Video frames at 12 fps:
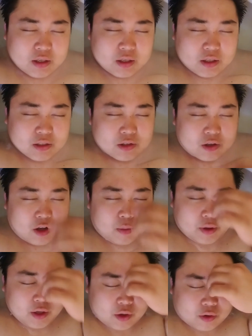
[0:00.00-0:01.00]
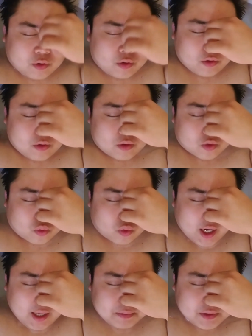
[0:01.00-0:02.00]
So all my
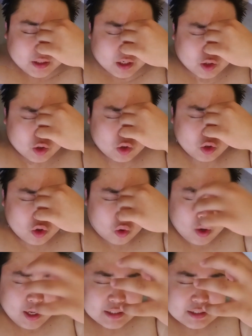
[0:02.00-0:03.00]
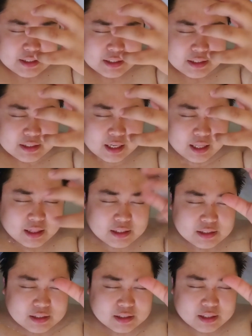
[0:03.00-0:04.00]
gripes and annoyances at
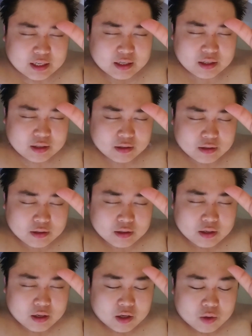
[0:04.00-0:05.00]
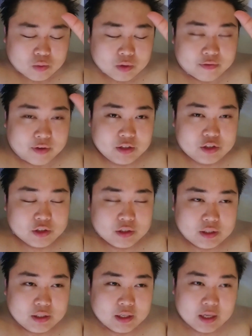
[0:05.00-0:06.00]
this aside, we
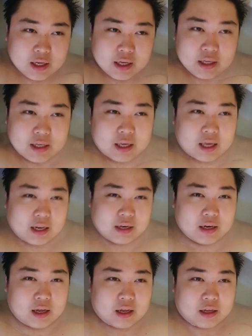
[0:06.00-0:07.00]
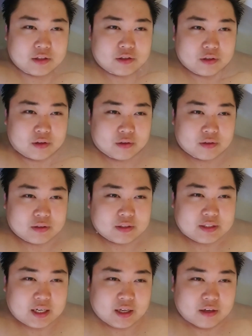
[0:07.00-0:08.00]
eventually get to the
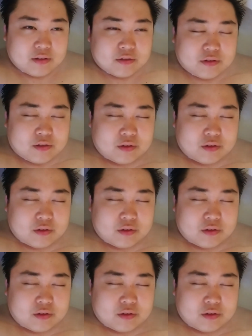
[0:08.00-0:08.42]
second